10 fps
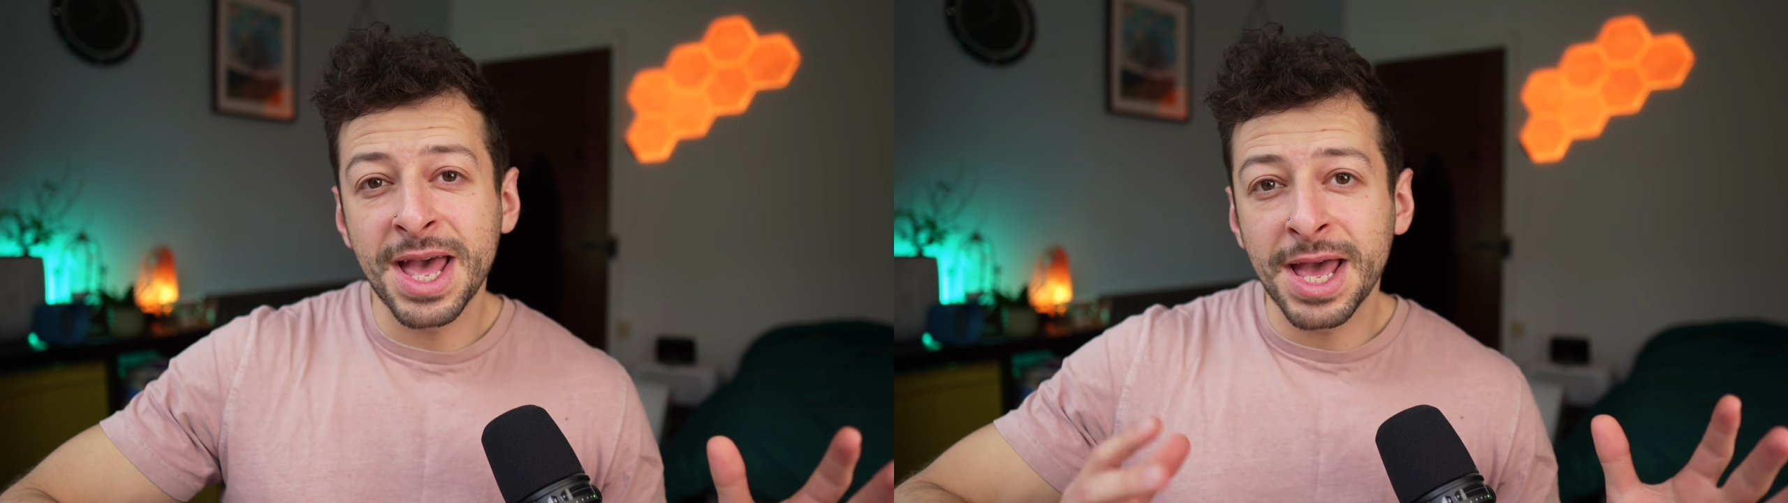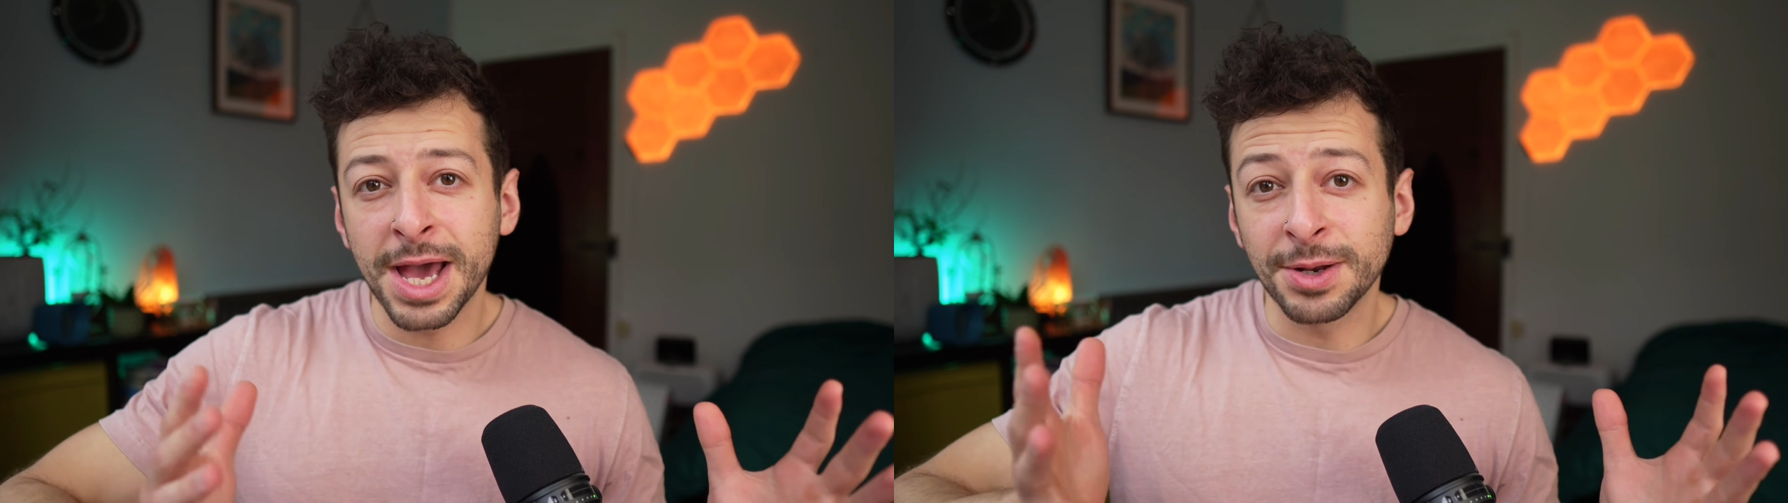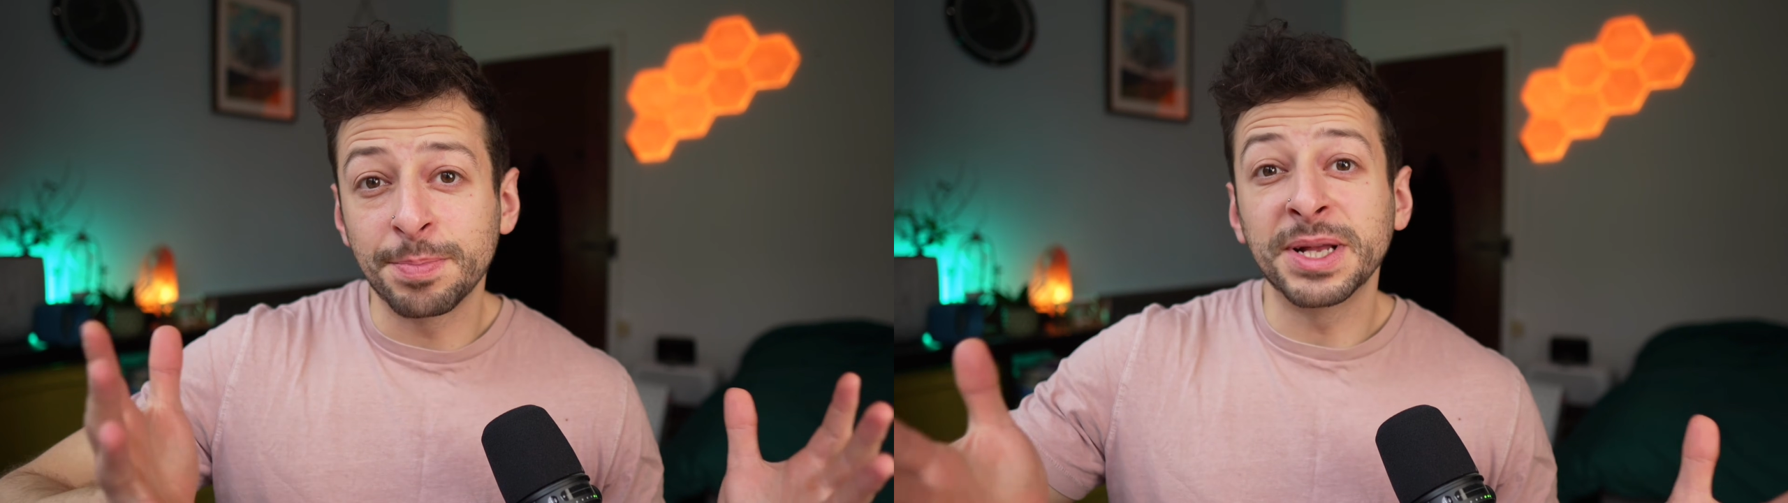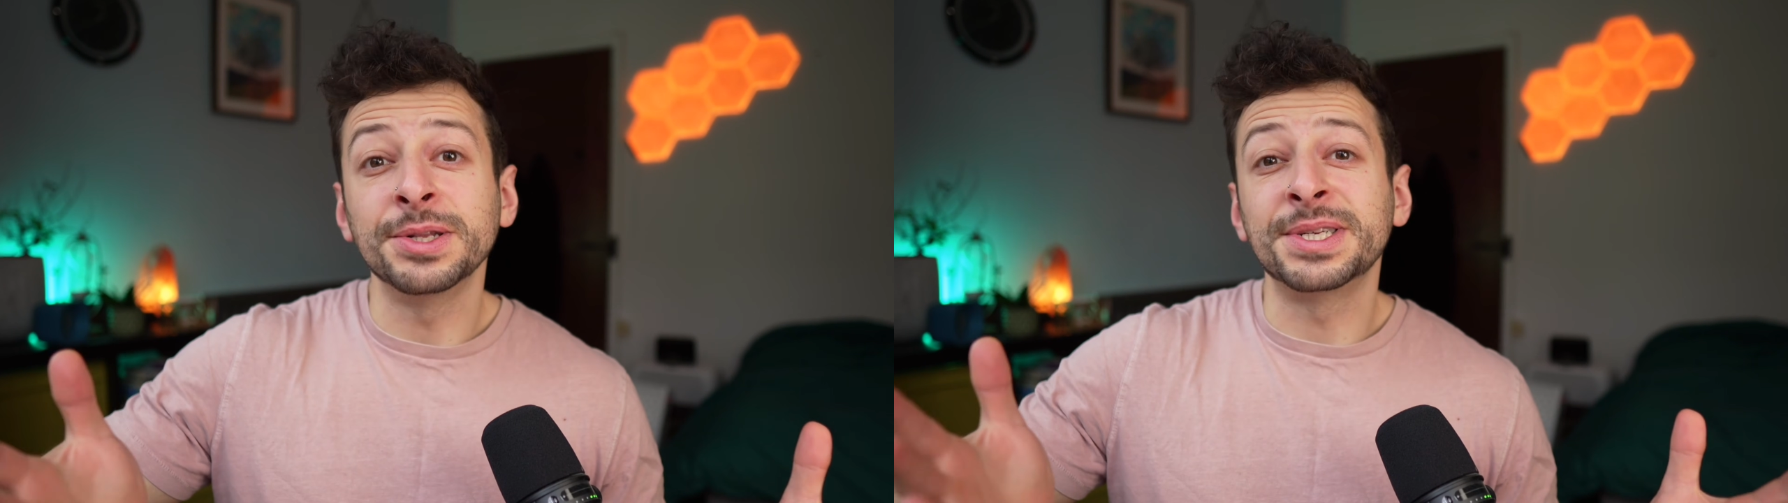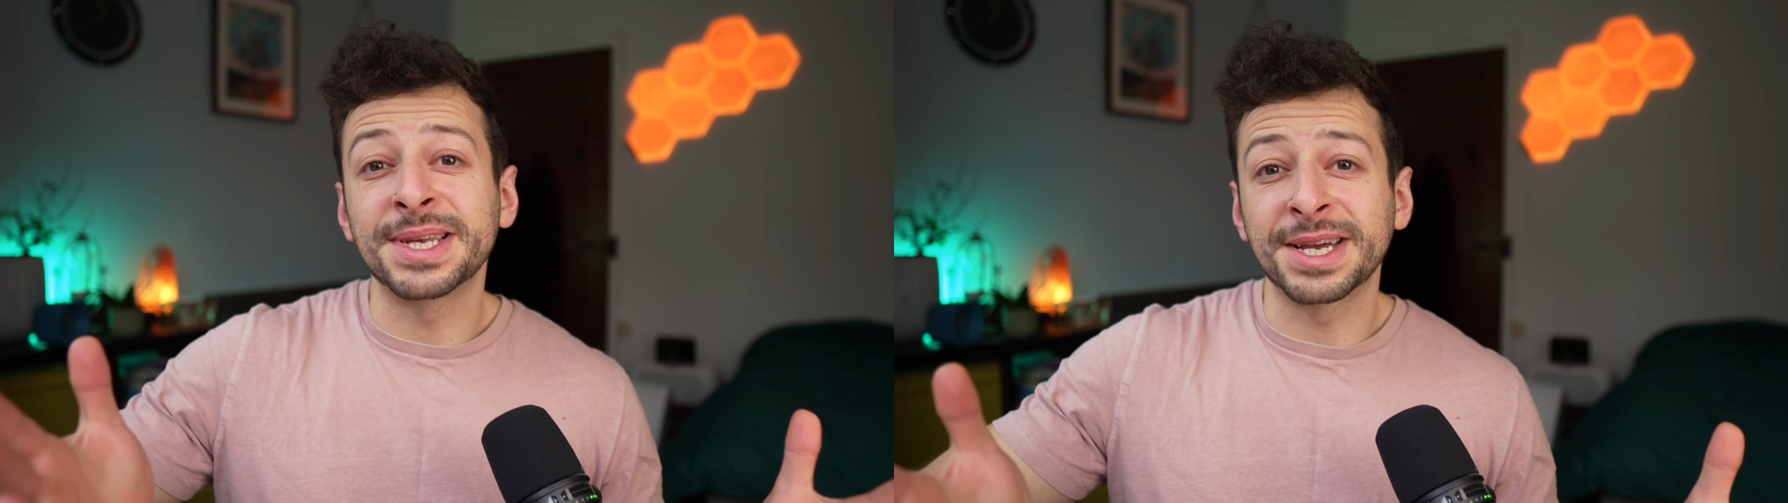and build a
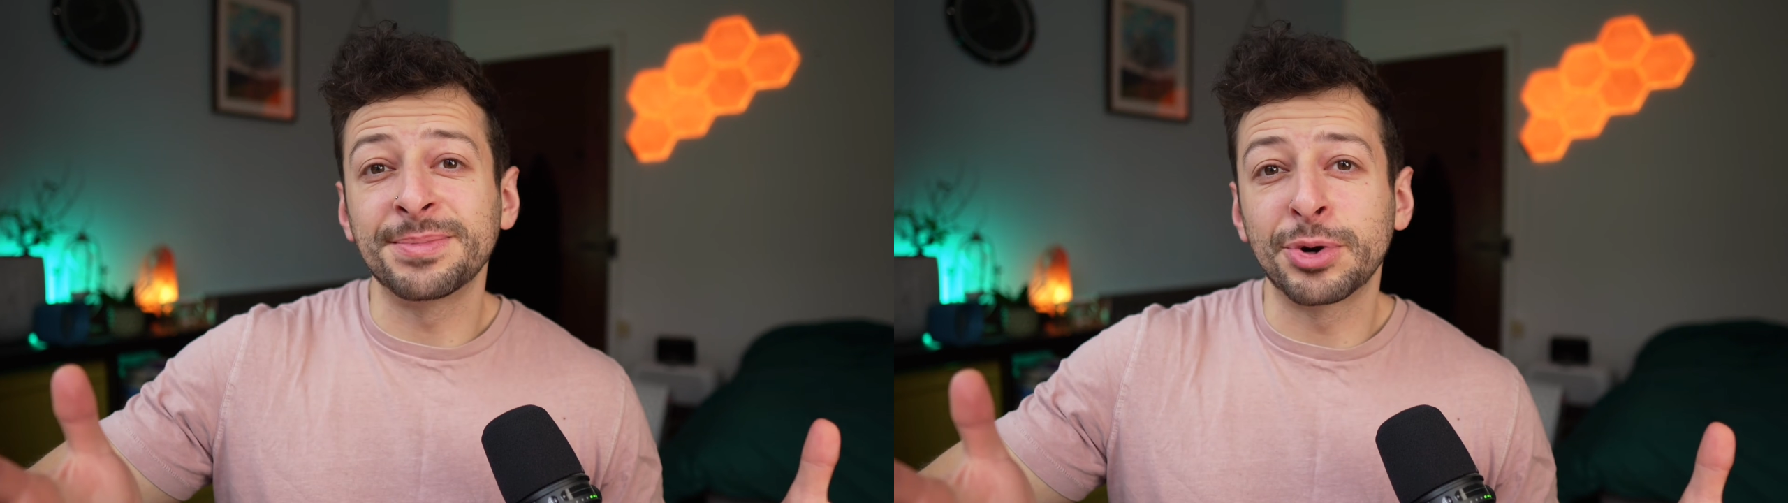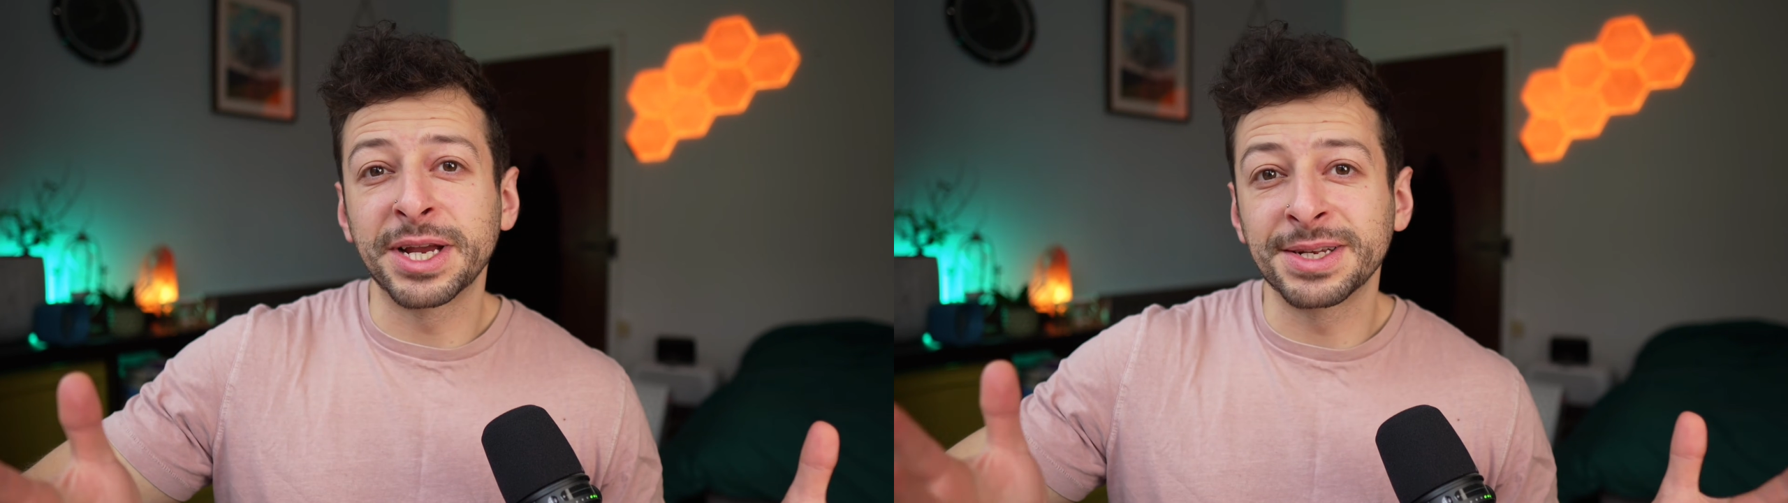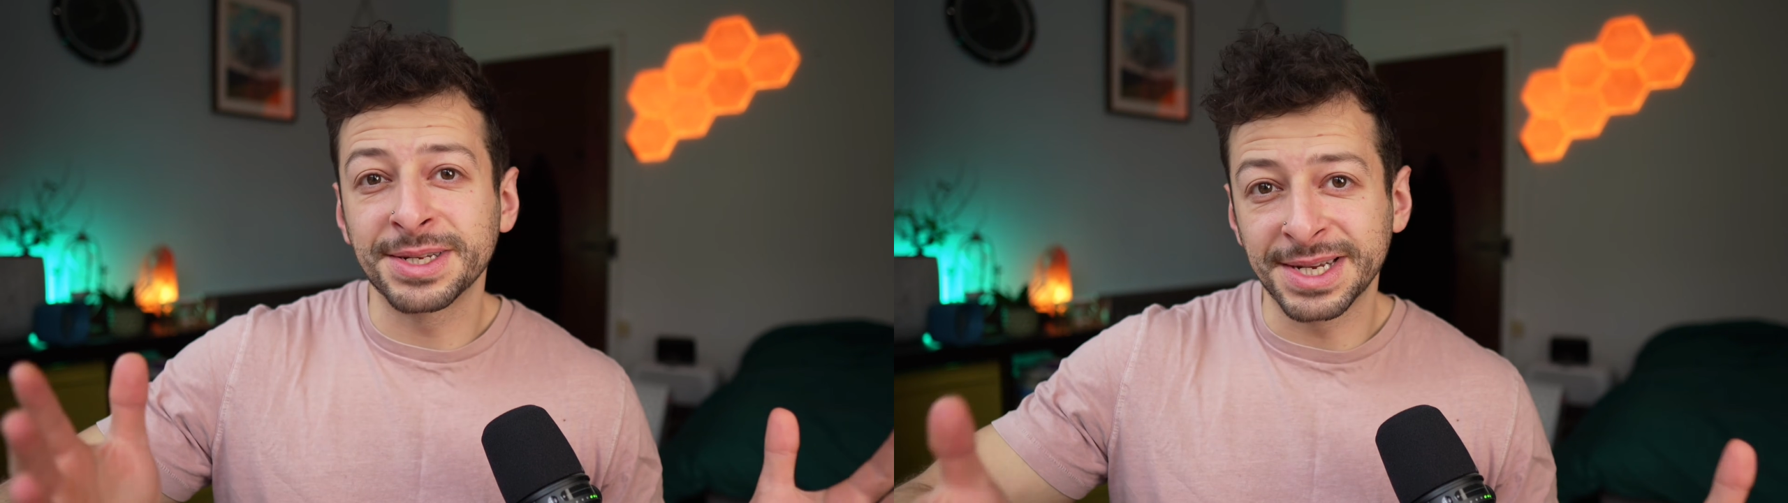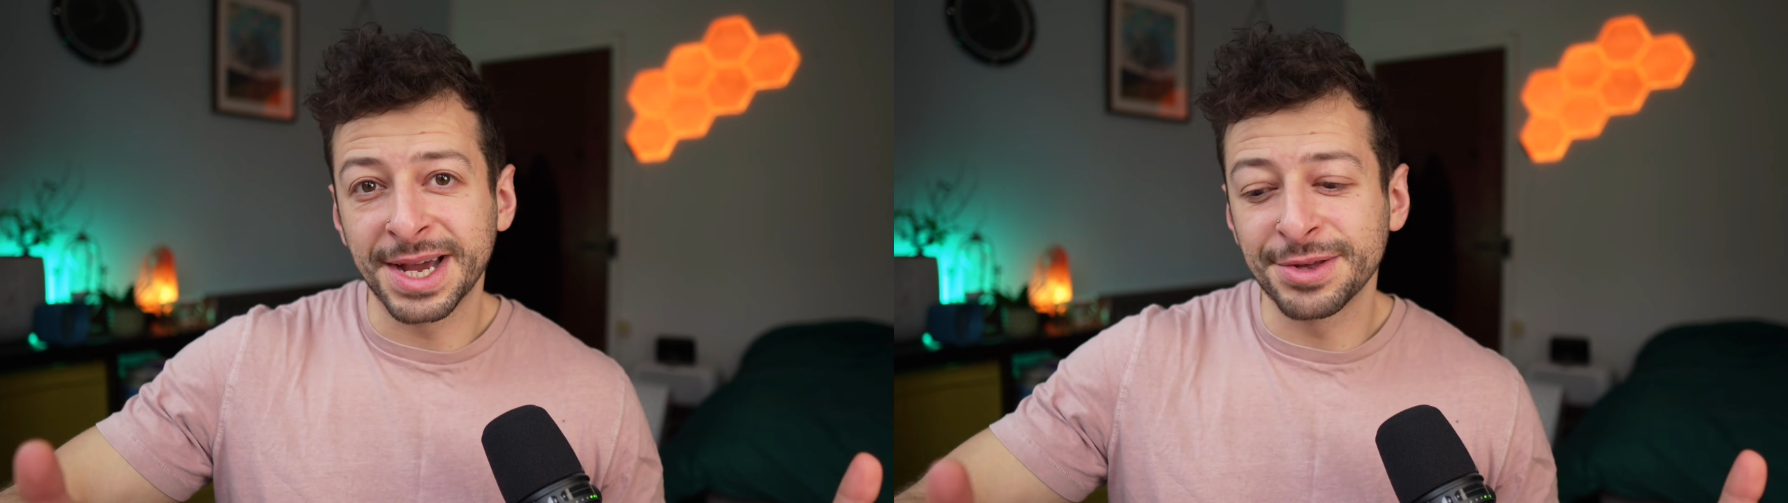second brain together.